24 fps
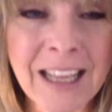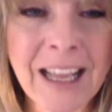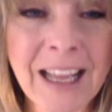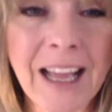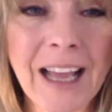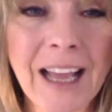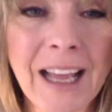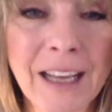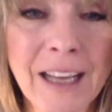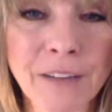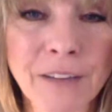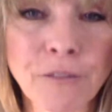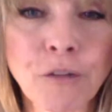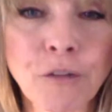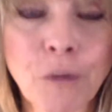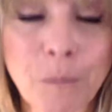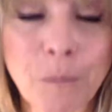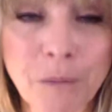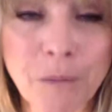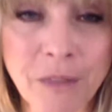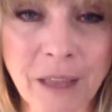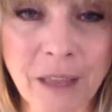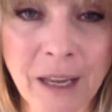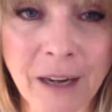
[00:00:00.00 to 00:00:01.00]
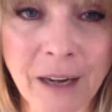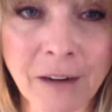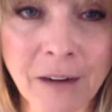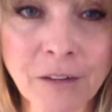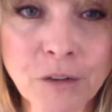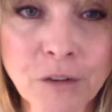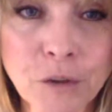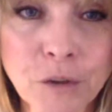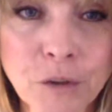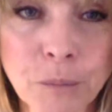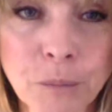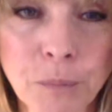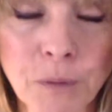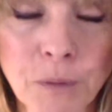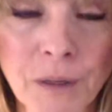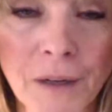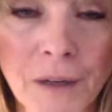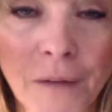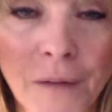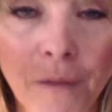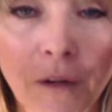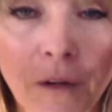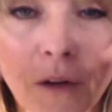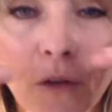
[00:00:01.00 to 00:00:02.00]
and from there to,
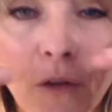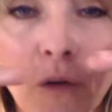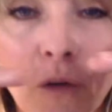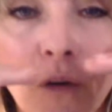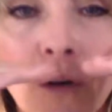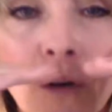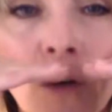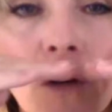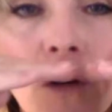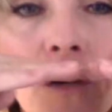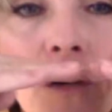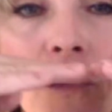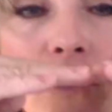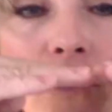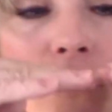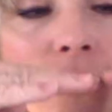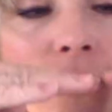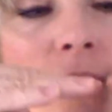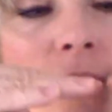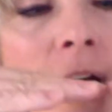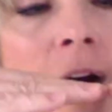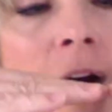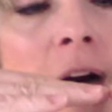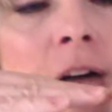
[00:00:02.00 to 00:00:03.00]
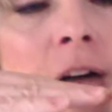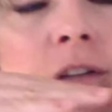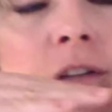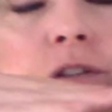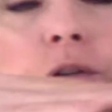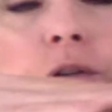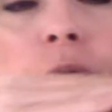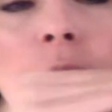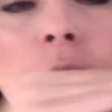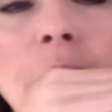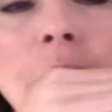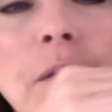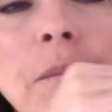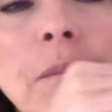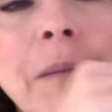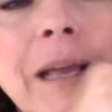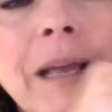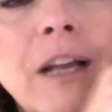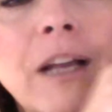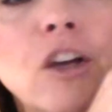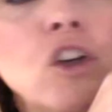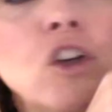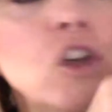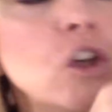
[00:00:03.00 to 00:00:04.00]
to start to
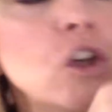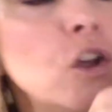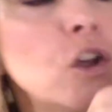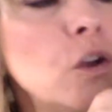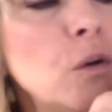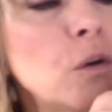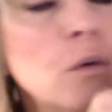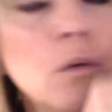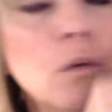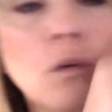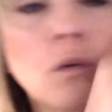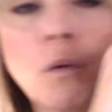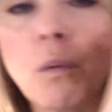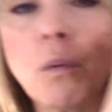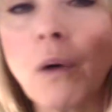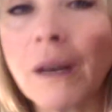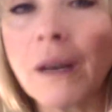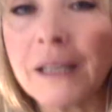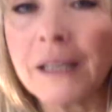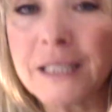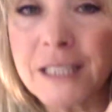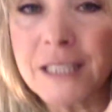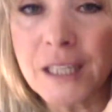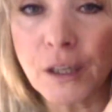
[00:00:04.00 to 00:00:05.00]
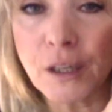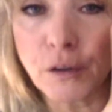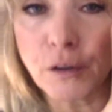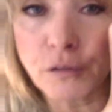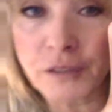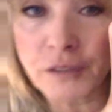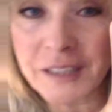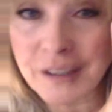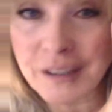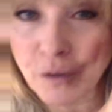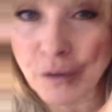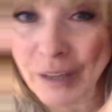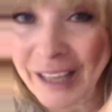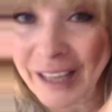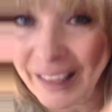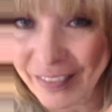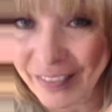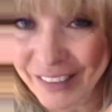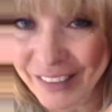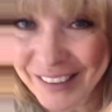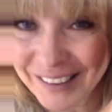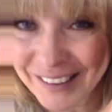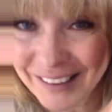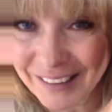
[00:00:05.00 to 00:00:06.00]
make a new quality of
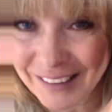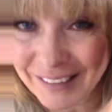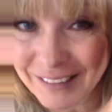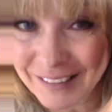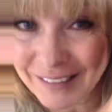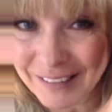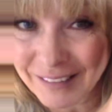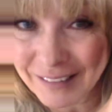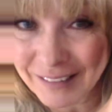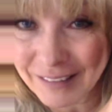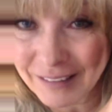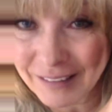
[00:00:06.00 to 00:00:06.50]
togetherness.